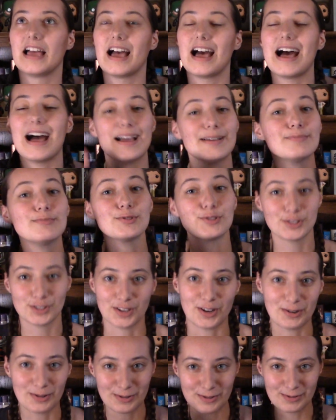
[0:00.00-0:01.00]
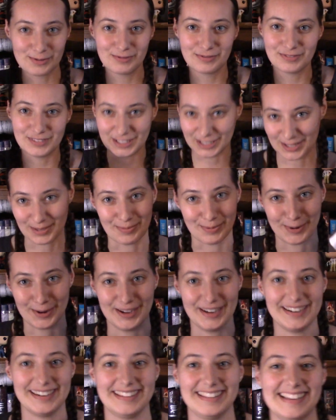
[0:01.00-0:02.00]
I'm so
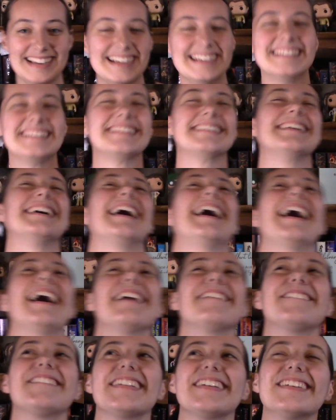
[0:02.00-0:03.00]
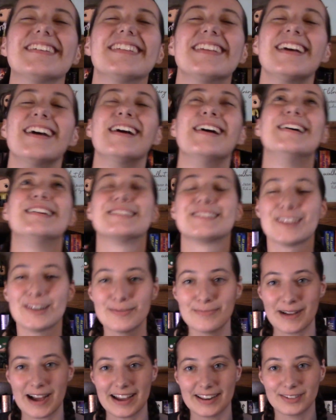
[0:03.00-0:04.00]
disappointed in this. I feel
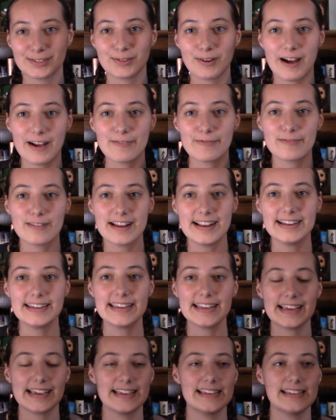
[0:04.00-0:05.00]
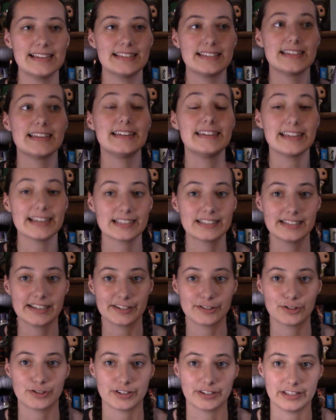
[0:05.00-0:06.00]
so bad. So I've read his
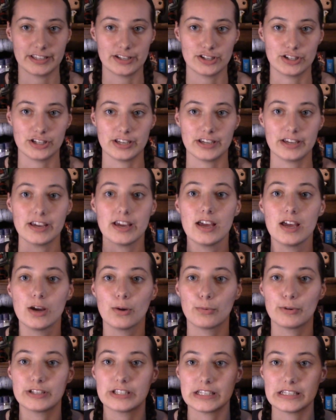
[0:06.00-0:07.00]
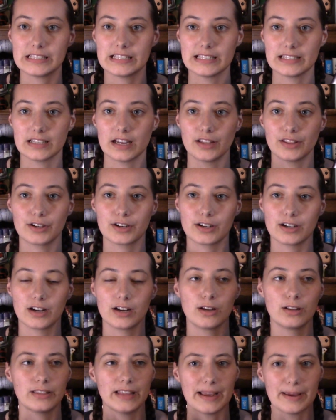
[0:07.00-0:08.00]
Nyxia trilogy, which is his other
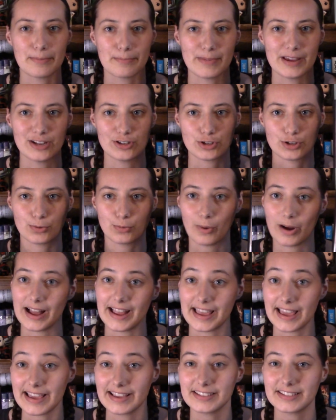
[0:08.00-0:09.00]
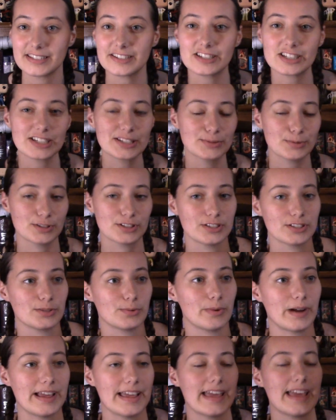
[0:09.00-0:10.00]
like major YA series, which is a
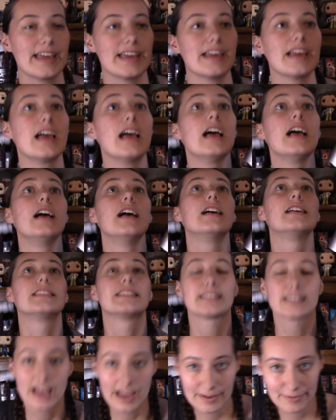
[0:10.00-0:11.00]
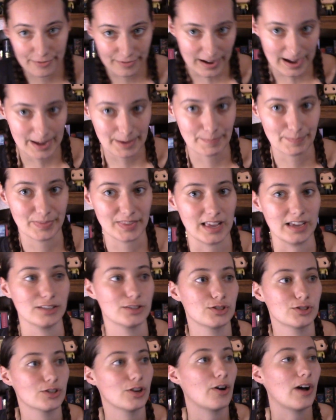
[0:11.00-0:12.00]
YA sci-fi.
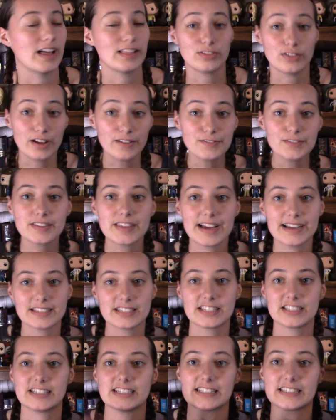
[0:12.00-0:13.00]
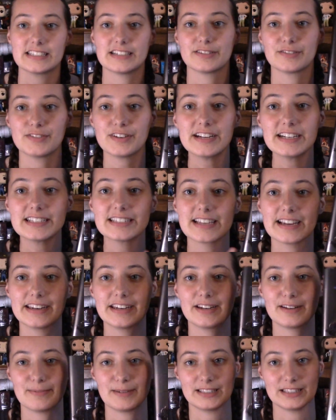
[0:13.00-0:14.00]
And so I loved that series and I was very
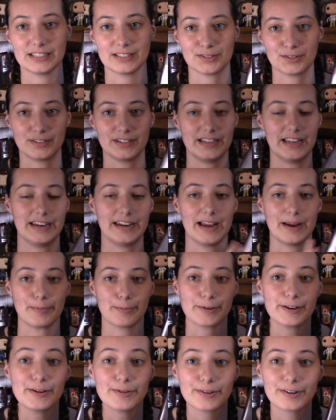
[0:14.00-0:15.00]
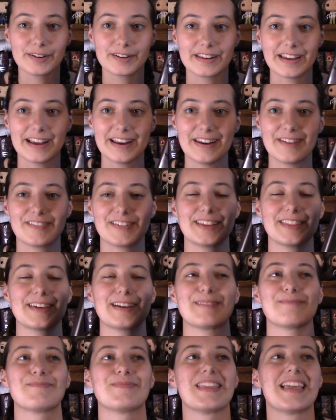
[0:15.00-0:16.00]
excited about this one and I pre-ordered it and
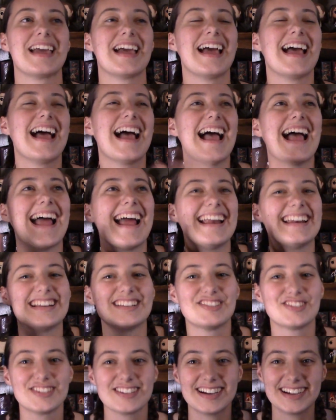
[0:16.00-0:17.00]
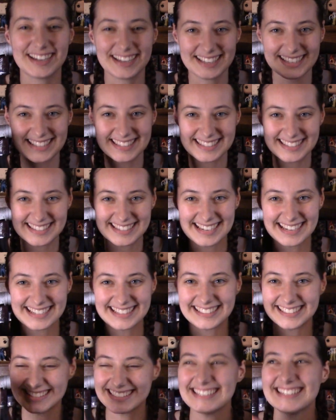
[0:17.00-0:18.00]
everything. And it just
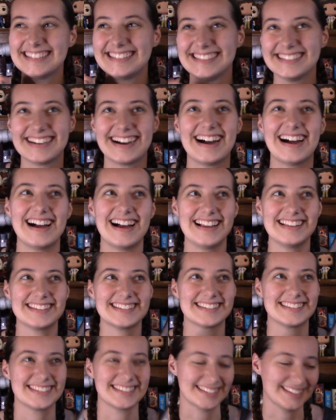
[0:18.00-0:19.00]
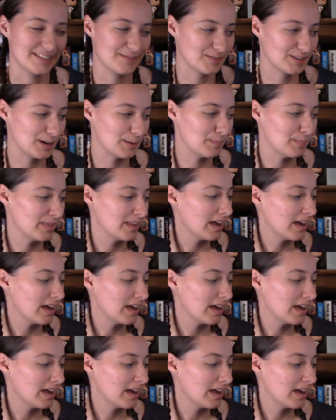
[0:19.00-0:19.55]
did not deliver.